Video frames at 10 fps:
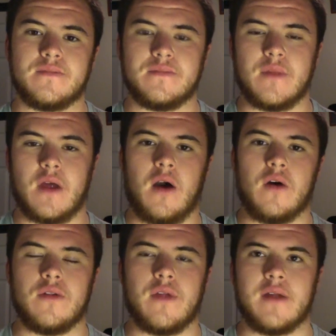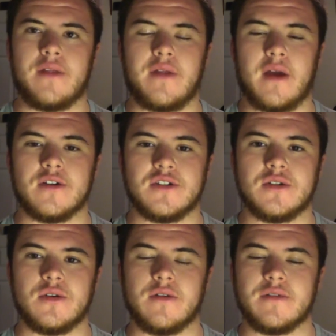that your
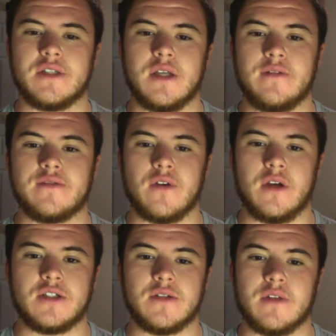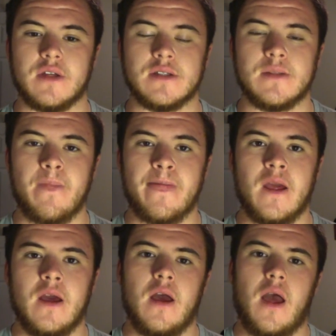student receives for each of these,
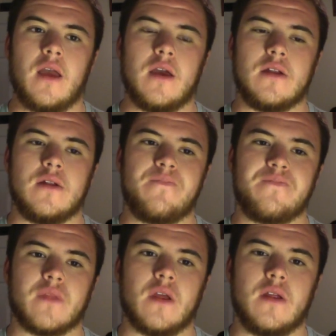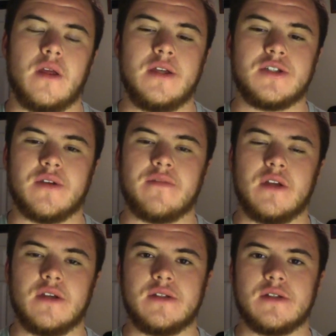and each of
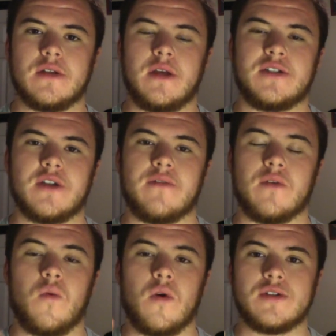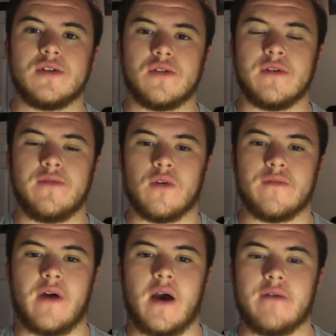the 1, 2, 3, 4,
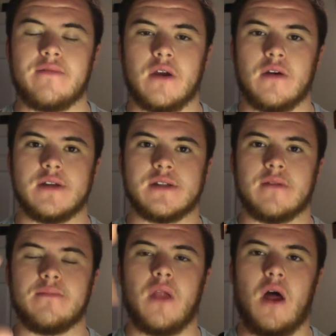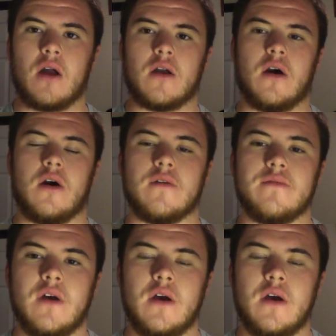and 5, there is a block of